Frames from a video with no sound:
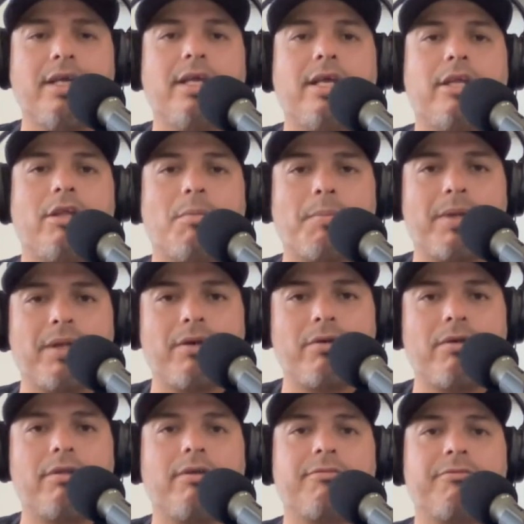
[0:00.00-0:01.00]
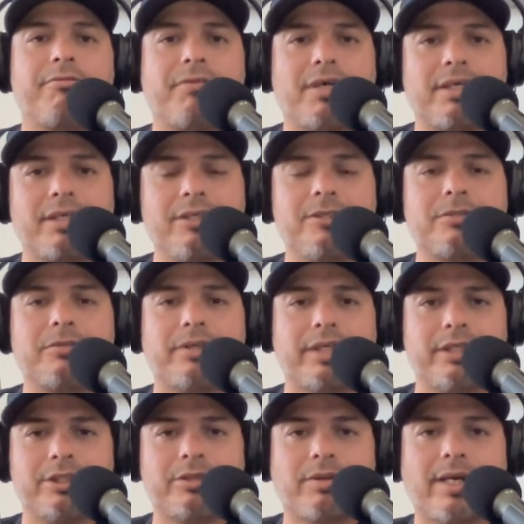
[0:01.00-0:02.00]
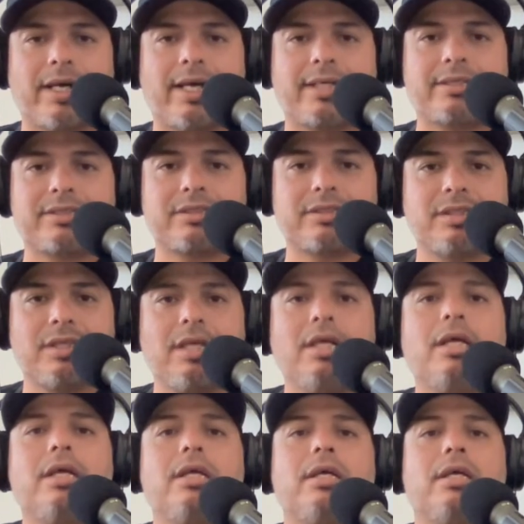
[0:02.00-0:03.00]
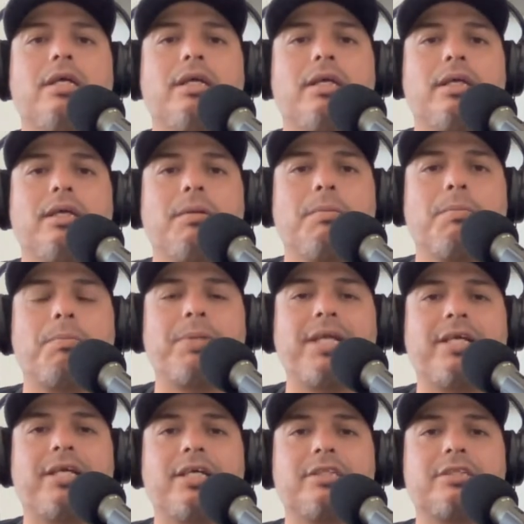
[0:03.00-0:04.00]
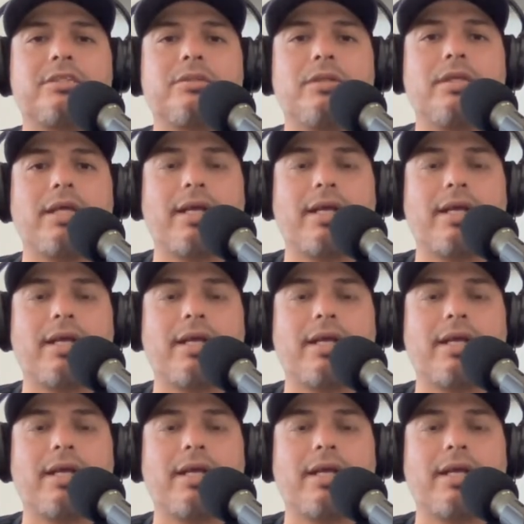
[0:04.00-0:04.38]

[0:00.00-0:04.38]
in the middle of the fucking train tracks because,